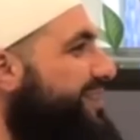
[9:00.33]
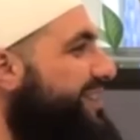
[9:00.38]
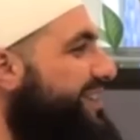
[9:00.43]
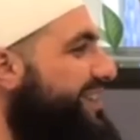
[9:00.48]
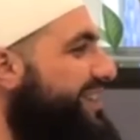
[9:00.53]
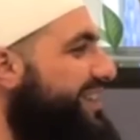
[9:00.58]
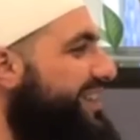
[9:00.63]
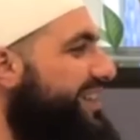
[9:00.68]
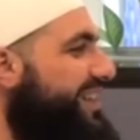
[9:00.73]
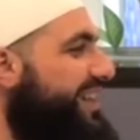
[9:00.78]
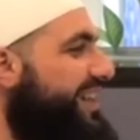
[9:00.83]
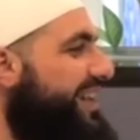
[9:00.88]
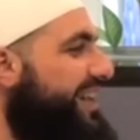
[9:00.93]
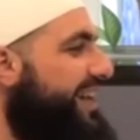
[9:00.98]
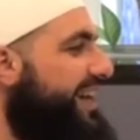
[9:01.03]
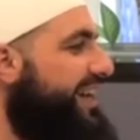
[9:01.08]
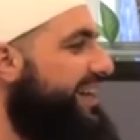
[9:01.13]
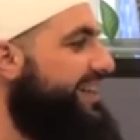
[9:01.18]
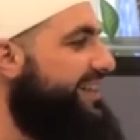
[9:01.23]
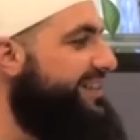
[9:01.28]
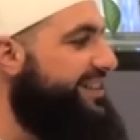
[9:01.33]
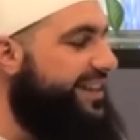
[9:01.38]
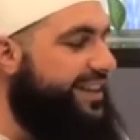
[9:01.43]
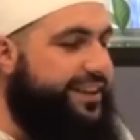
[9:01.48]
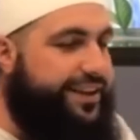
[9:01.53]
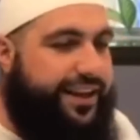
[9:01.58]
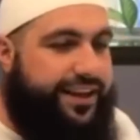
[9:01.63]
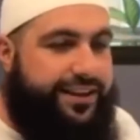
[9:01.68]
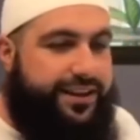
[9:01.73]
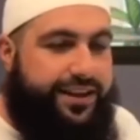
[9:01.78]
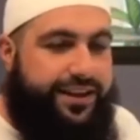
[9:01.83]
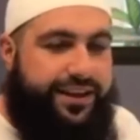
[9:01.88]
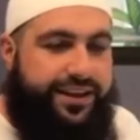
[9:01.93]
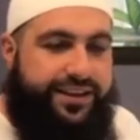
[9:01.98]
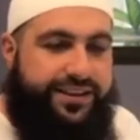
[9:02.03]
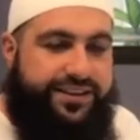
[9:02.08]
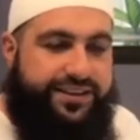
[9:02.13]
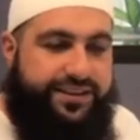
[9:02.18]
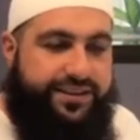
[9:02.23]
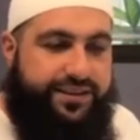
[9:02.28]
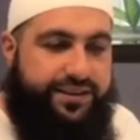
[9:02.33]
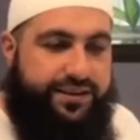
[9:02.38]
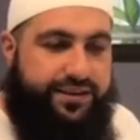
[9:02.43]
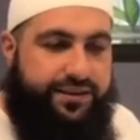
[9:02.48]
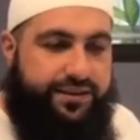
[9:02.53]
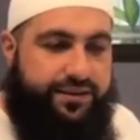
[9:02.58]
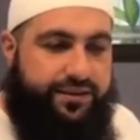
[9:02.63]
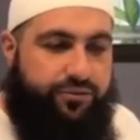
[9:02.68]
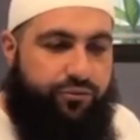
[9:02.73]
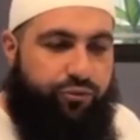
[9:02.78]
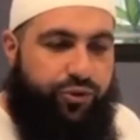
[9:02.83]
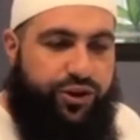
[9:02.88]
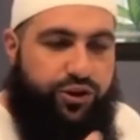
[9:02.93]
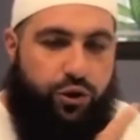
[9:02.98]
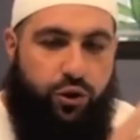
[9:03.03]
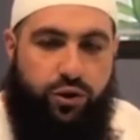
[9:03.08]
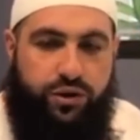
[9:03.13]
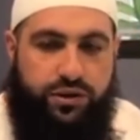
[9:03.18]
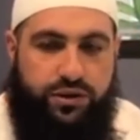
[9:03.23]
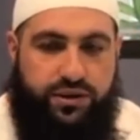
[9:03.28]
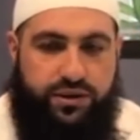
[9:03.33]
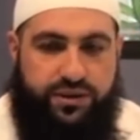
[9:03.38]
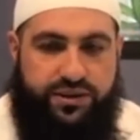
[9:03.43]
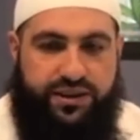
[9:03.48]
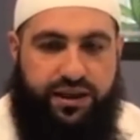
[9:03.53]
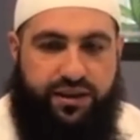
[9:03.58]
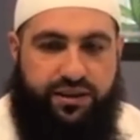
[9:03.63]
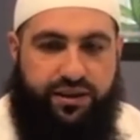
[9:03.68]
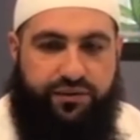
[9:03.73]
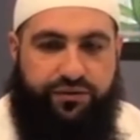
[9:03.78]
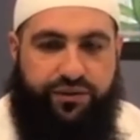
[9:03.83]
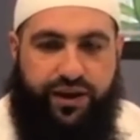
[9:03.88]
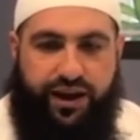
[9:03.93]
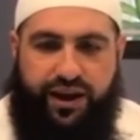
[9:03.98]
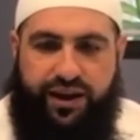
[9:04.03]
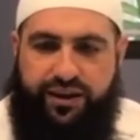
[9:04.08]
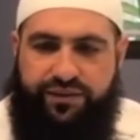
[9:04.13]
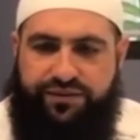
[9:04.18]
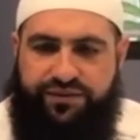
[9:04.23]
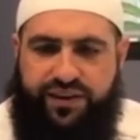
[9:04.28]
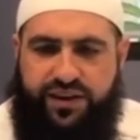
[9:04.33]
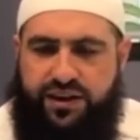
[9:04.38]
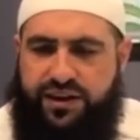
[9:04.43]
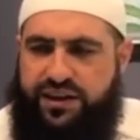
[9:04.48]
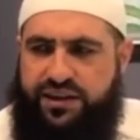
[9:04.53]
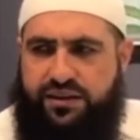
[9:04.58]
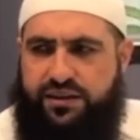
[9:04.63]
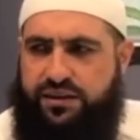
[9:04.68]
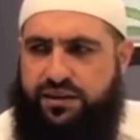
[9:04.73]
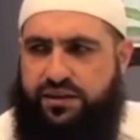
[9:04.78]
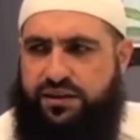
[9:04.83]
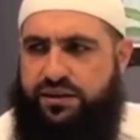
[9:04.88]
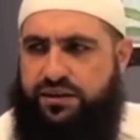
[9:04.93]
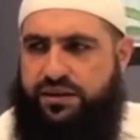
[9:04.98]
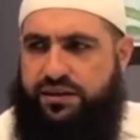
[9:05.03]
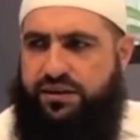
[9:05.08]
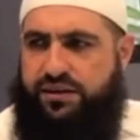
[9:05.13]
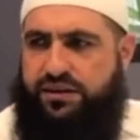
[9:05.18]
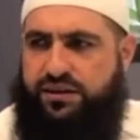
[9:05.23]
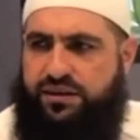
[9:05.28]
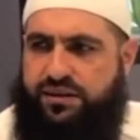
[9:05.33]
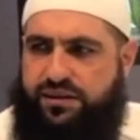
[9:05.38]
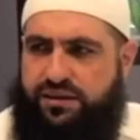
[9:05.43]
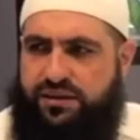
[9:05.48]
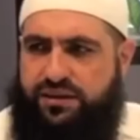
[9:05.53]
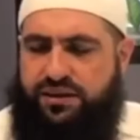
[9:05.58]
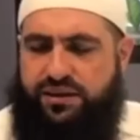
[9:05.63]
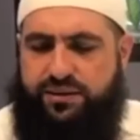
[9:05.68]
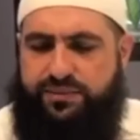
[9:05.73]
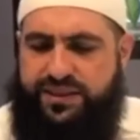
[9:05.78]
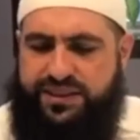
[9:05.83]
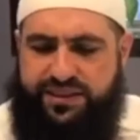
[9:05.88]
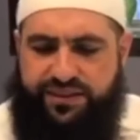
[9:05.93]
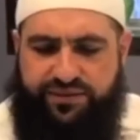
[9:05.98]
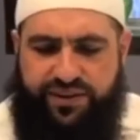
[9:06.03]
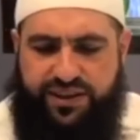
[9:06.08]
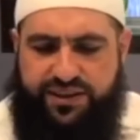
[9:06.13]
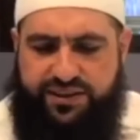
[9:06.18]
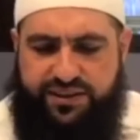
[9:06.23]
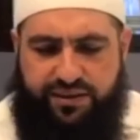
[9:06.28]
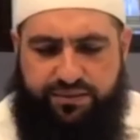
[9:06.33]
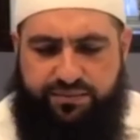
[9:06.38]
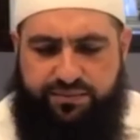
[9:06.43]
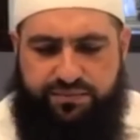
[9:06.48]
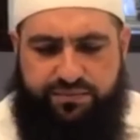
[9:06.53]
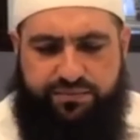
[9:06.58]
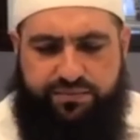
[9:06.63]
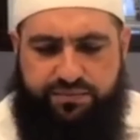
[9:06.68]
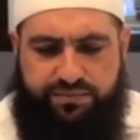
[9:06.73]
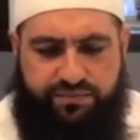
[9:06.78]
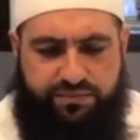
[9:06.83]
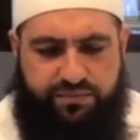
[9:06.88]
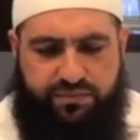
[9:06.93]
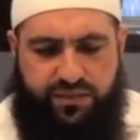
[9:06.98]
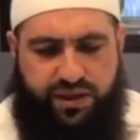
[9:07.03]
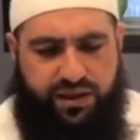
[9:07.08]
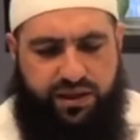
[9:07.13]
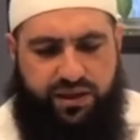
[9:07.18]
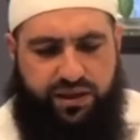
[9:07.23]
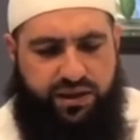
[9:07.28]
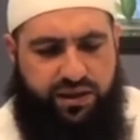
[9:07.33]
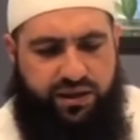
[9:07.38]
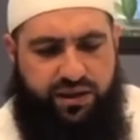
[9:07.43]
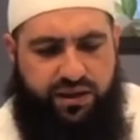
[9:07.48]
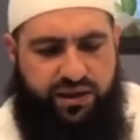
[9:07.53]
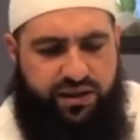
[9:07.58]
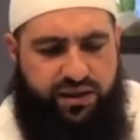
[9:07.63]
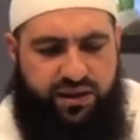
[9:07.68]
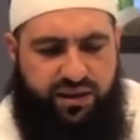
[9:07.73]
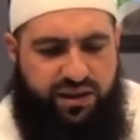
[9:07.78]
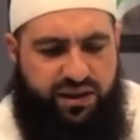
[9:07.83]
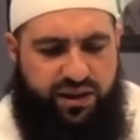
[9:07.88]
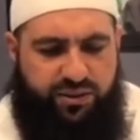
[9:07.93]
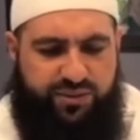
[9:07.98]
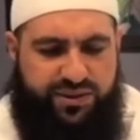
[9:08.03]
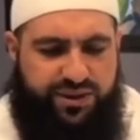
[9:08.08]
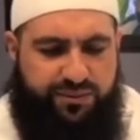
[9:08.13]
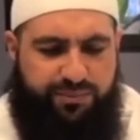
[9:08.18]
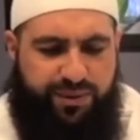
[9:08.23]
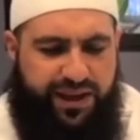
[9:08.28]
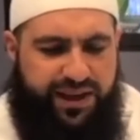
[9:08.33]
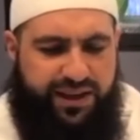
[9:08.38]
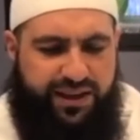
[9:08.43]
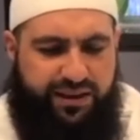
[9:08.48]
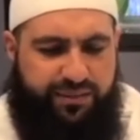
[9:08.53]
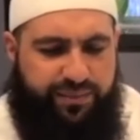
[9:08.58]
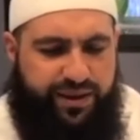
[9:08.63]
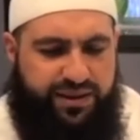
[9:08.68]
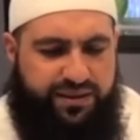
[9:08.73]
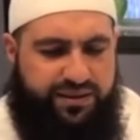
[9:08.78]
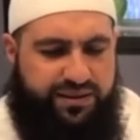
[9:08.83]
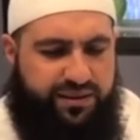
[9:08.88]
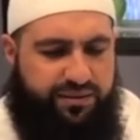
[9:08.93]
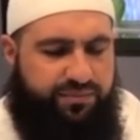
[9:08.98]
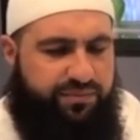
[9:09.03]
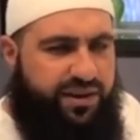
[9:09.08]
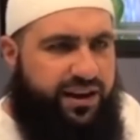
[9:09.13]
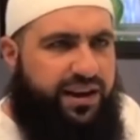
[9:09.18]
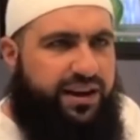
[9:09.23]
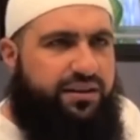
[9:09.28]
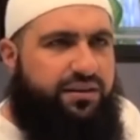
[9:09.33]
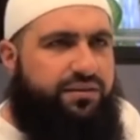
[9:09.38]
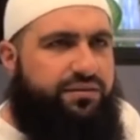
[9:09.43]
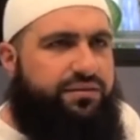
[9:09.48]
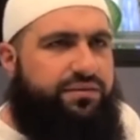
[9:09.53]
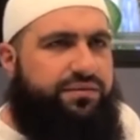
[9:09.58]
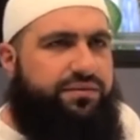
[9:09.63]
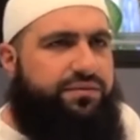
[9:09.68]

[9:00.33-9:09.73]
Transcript: And he said that in his return to South Africa, he fell ill. Must have had he was complaining about some lack of